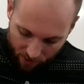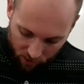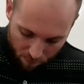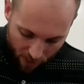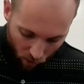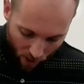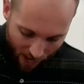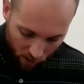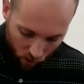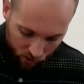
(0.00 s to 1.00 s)
This middle
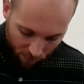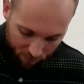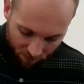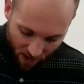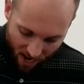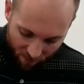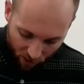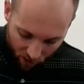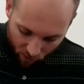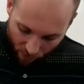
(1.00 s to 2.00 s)
rider goes up to 500